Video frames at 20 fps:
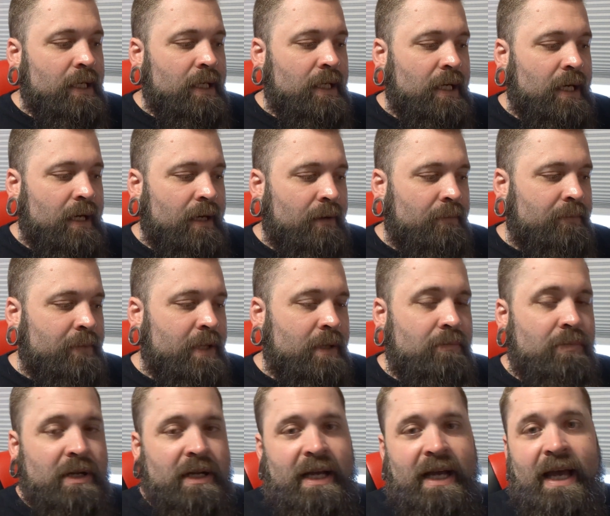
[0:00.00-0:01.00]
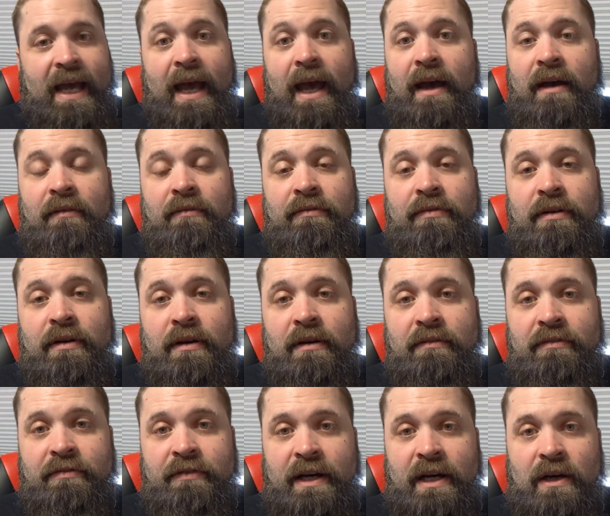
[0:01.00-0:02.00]
But I have
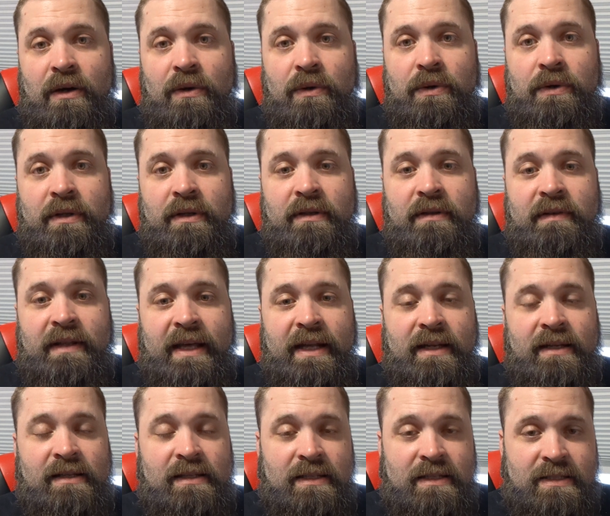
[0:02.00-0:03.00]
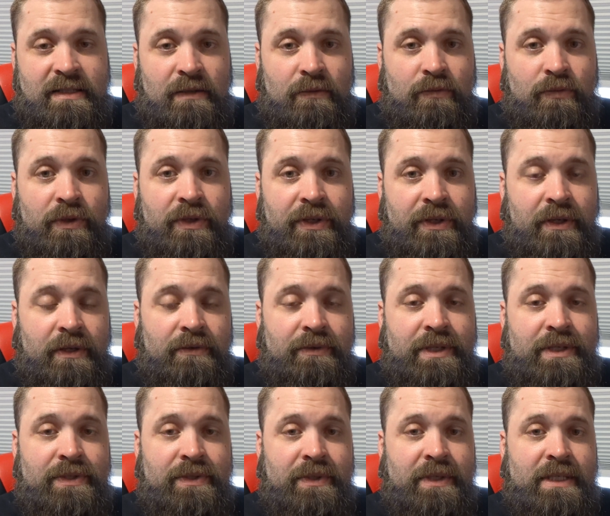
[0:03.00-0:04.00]
found that it is a really good
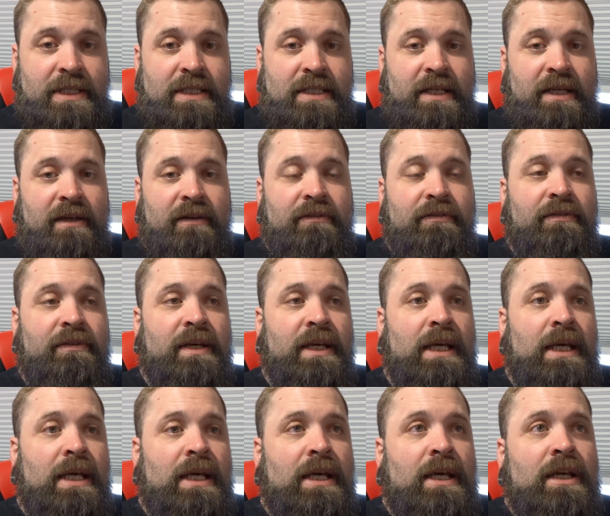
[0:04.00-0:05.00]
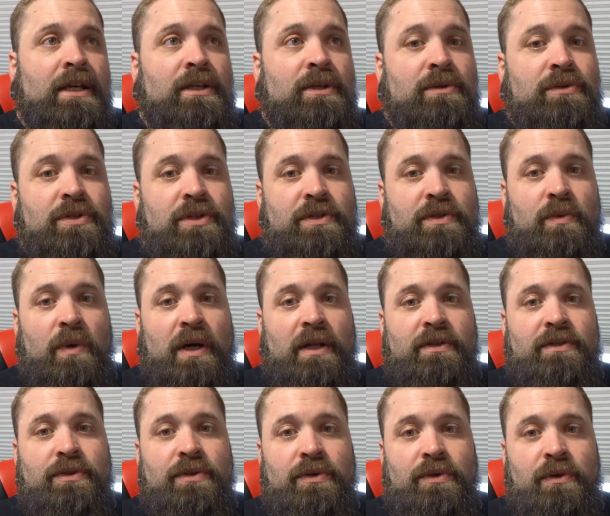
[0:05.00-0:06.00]
resource if you just want
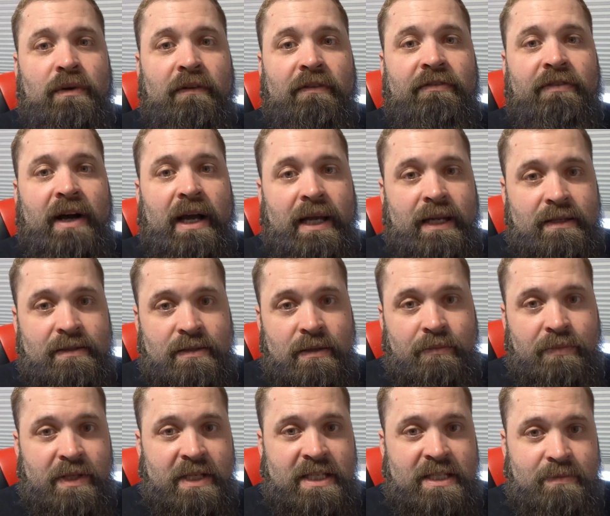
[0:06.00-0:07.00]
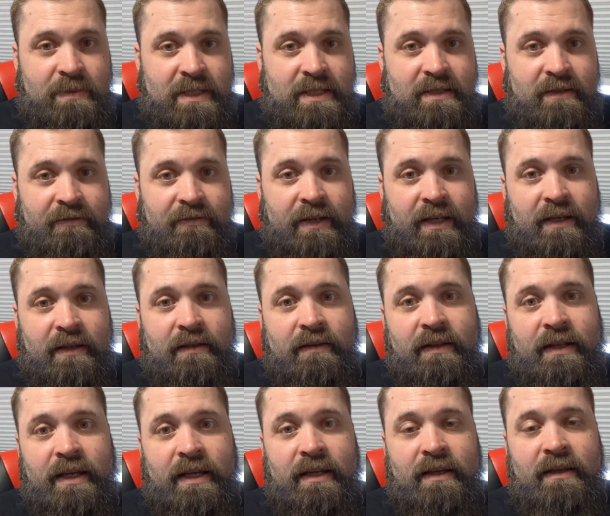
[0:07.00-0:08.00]
to find something specific.
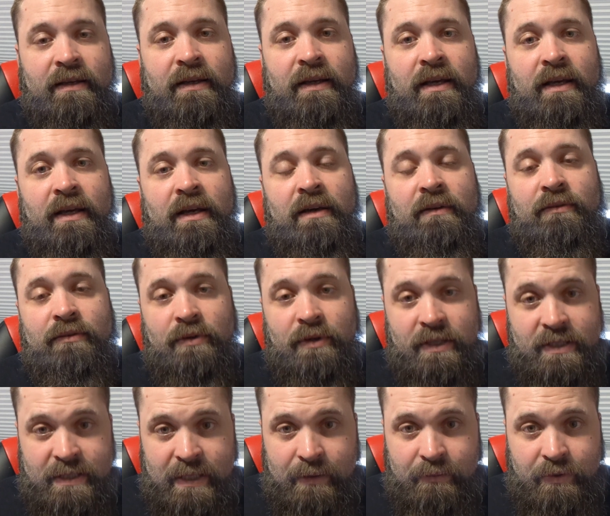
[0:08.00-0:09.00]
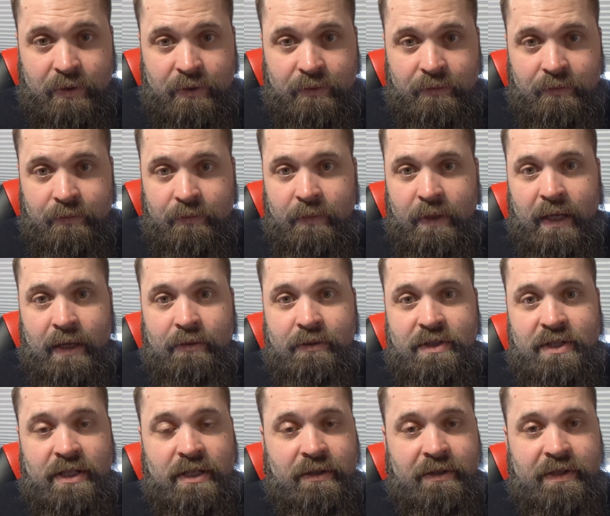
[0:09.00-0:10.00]
Like, for example, I
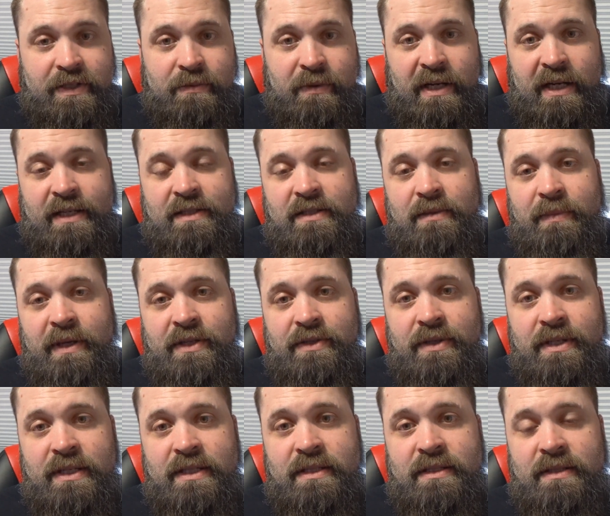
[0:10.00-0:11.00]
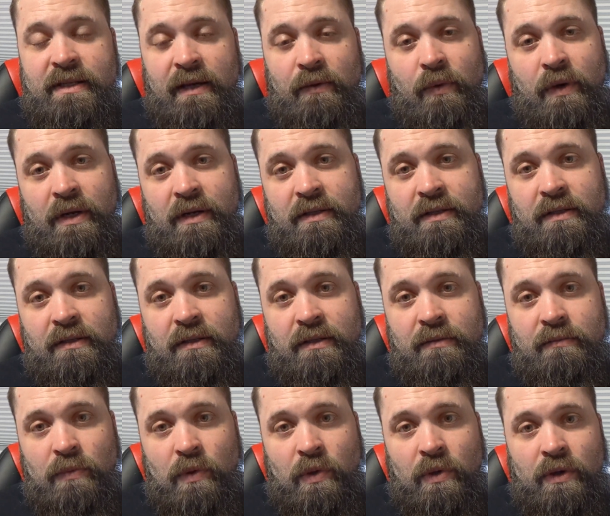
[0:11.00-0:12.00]
was curious about isometrics. I wanted to
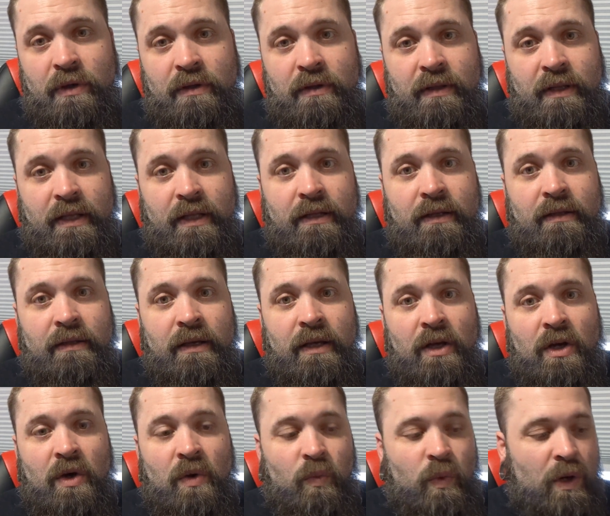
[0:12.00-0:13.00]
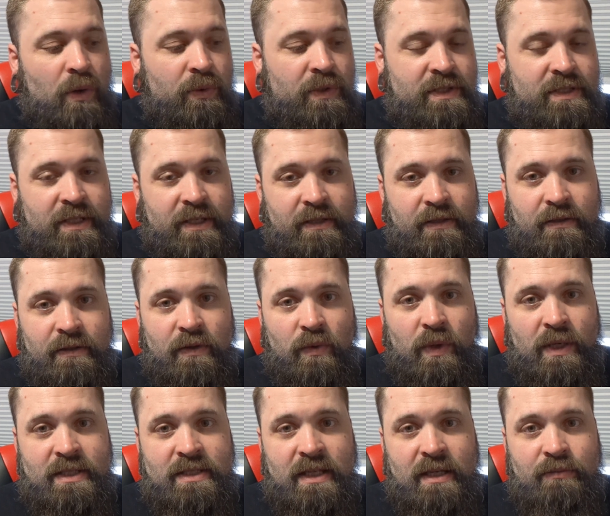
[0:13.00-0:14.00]
learn more than what was in the
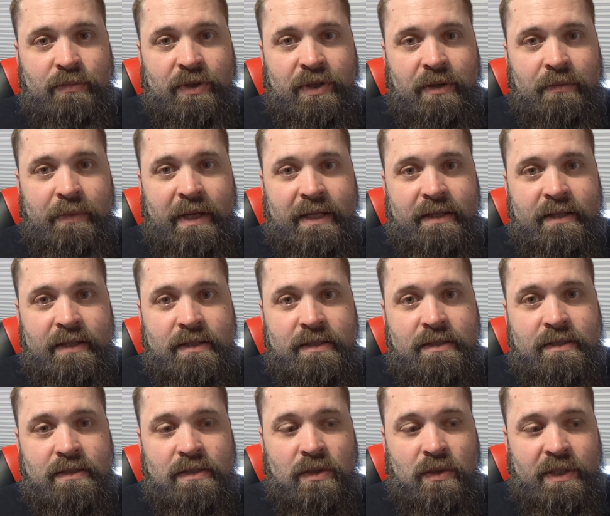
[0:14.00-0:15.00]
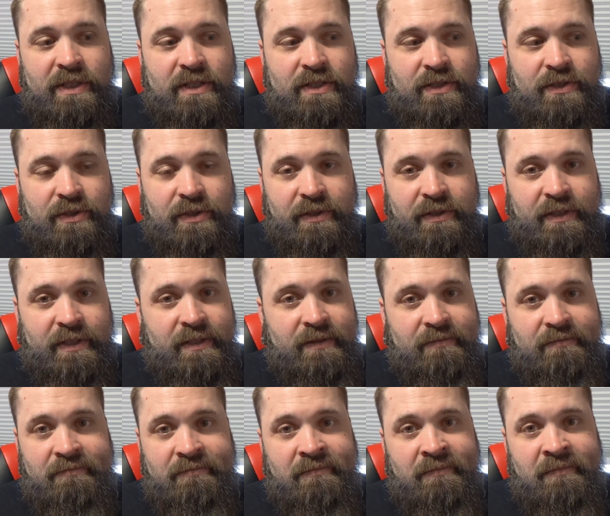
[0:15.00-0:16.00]
West Side Book of Methods, so I just looked
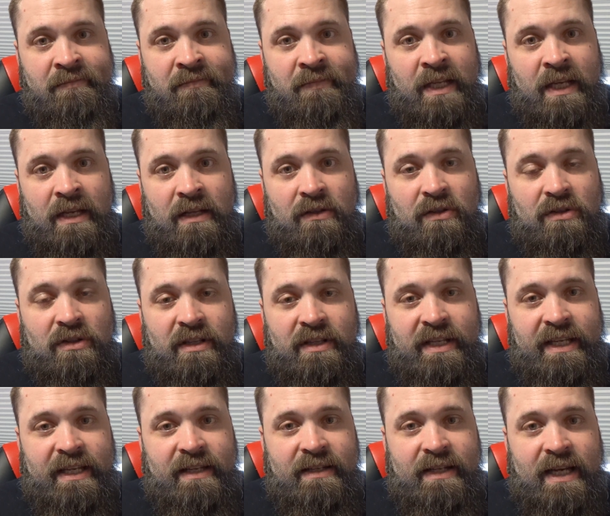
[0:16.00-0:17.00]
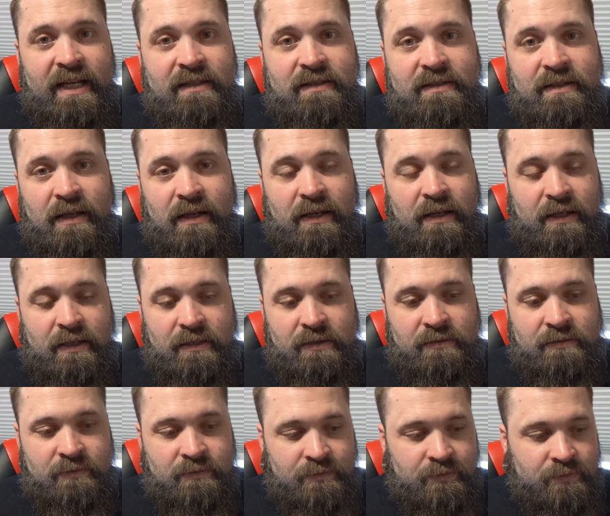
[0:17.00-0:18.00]
in the index on